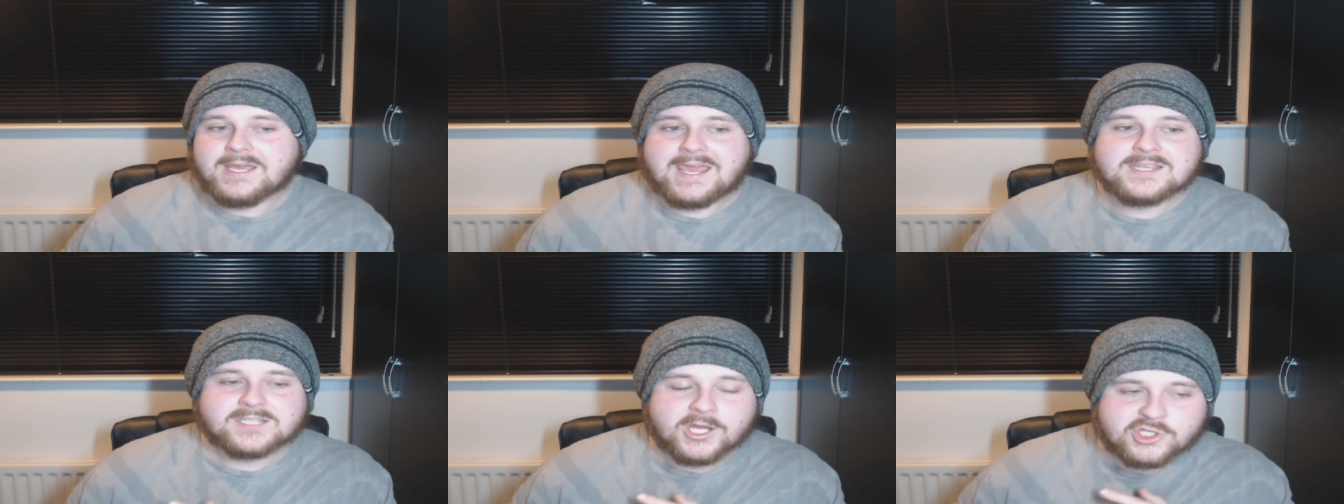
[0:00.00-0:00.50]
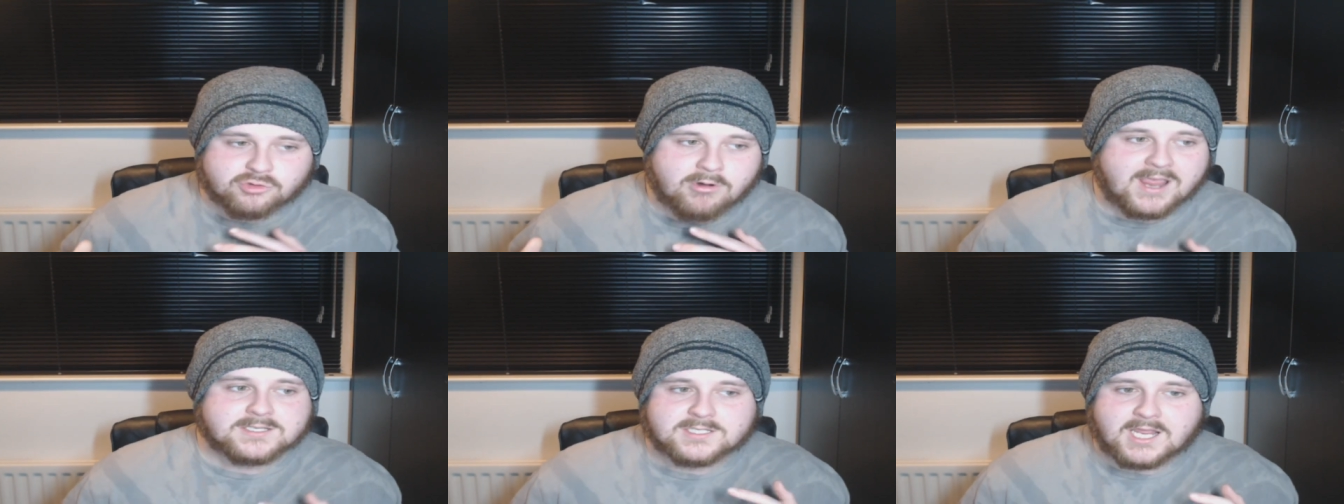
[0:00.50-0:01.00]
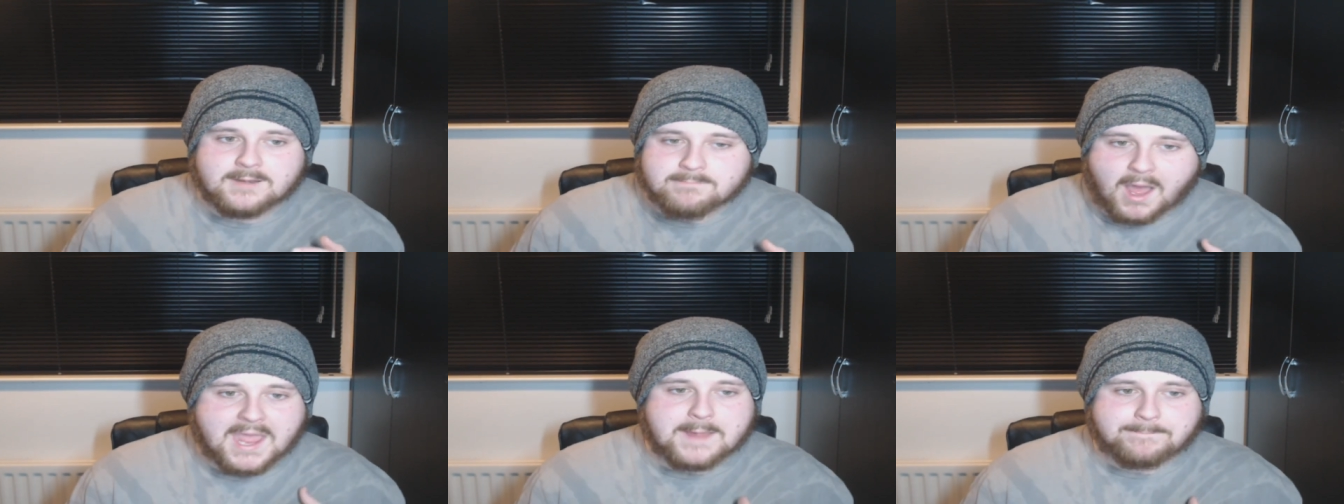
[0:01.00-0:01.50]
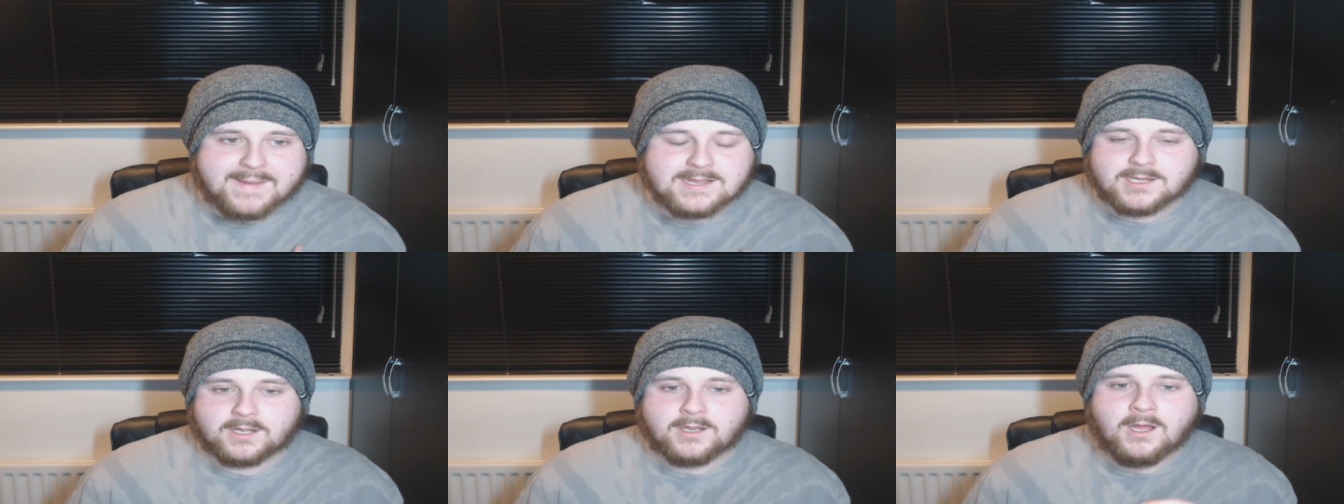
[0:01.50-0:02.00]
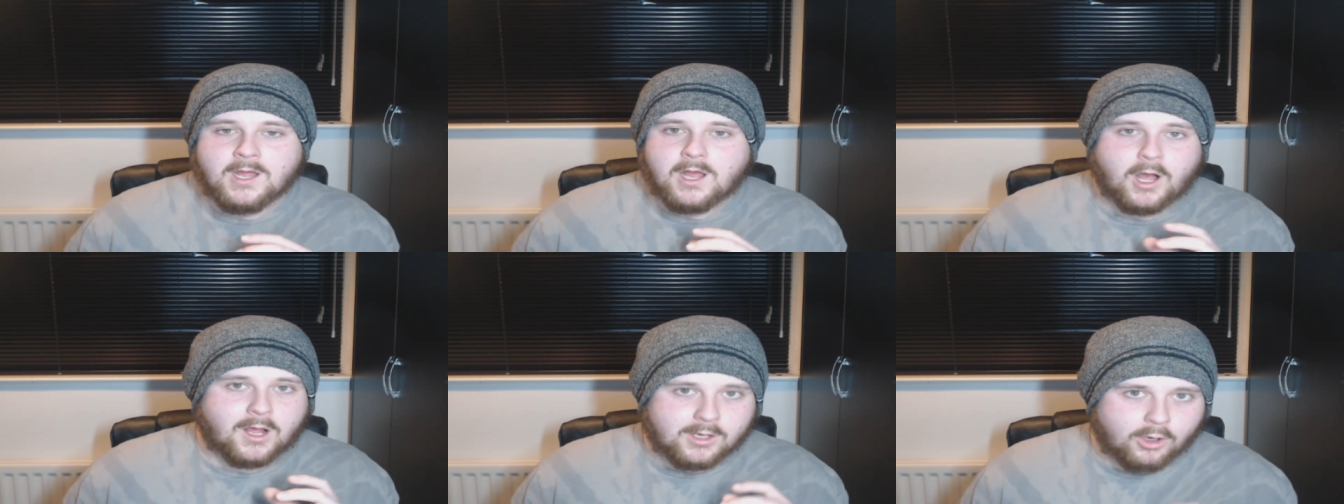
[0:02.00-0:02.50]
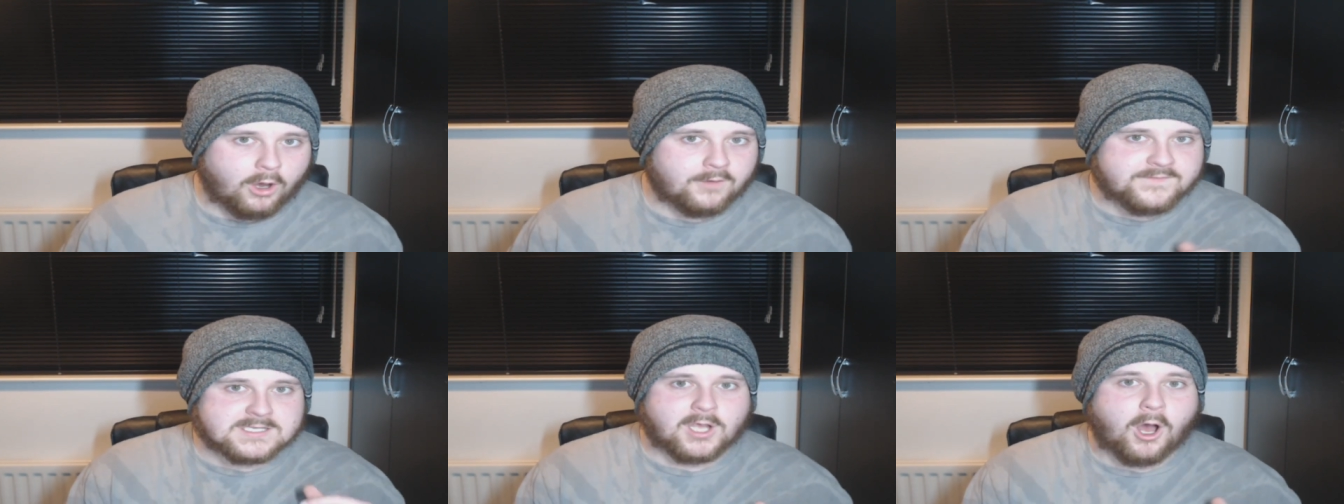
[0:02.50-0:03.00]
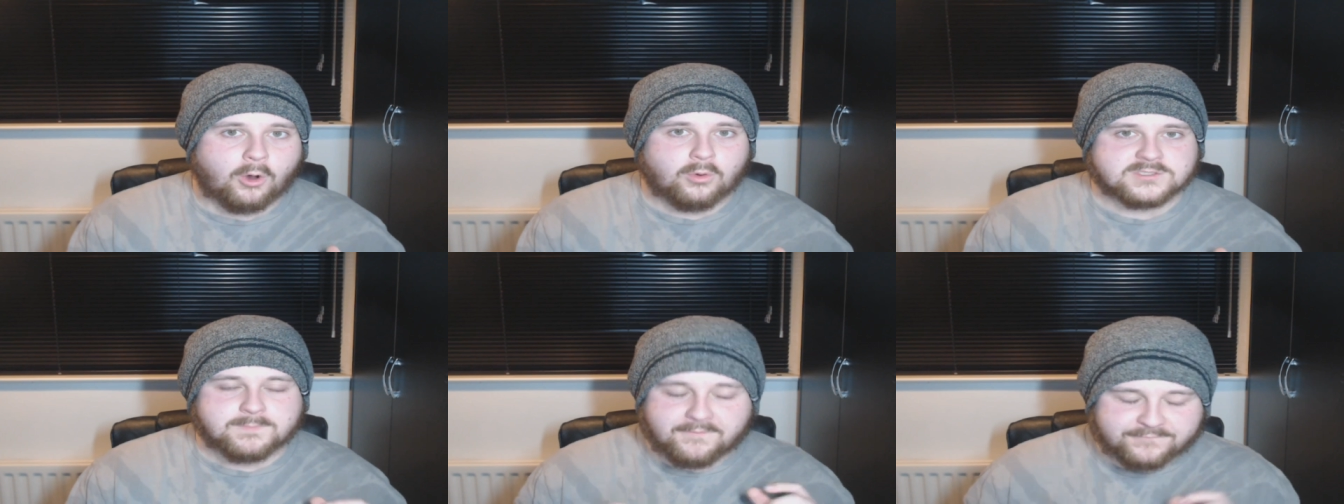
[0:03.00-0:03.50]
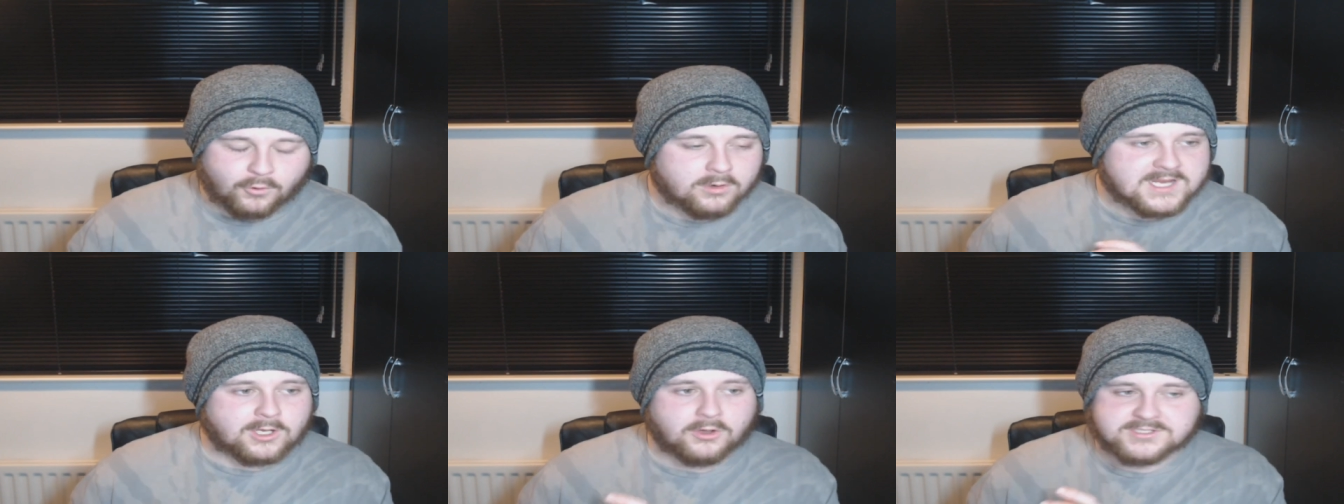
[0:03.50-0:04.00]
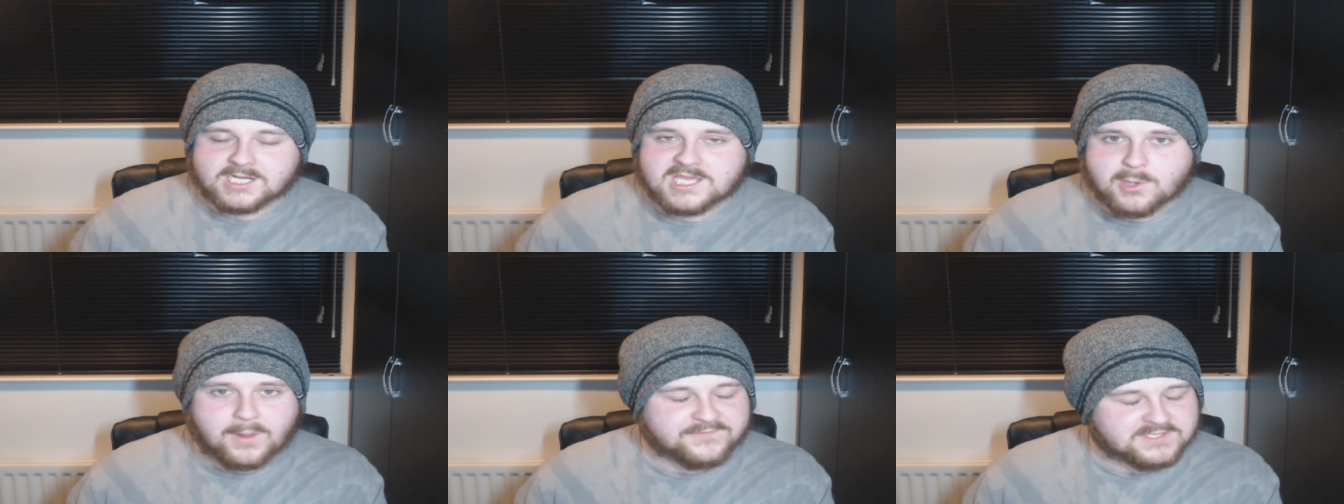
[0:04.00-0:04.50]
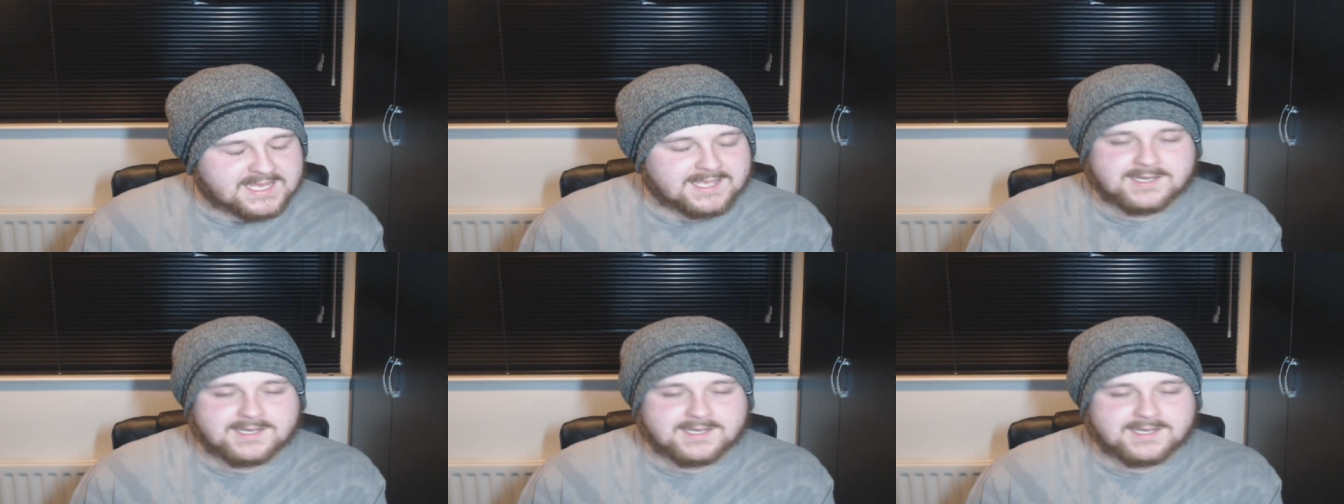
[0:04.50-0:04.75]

He's addressed, in my opinion, a lot of his holes before he got to the UFC.